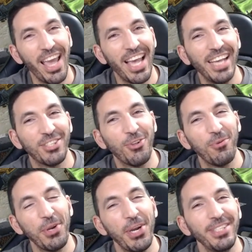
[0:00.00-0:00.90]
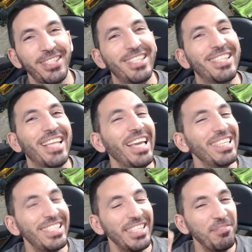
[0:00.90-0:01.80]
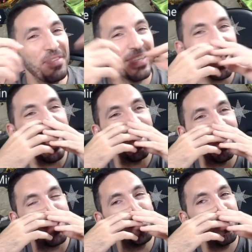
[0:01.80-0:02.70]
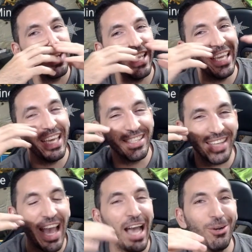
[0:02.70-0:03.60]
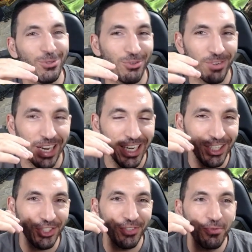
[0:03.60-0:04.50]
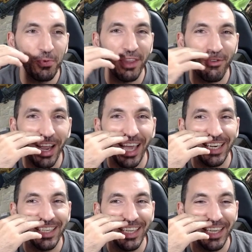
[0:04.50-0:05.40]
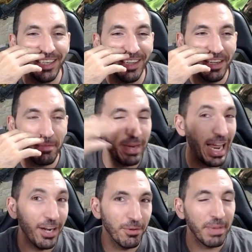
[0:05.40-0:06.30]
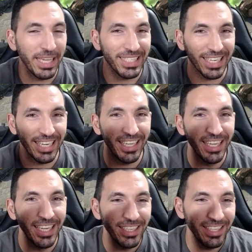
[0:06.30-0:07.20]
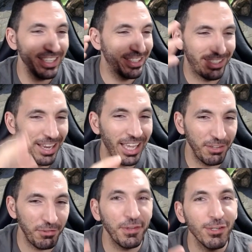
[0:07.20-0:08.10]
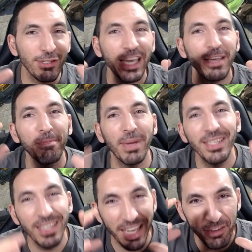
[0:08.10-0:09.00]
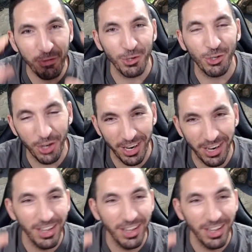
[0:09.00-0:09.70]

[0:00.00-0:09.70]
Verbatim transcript: Hey guys, Cold Brew here. Today seems that the community is outraged with Raid and uh, basically. It, today feels like a Monday for sure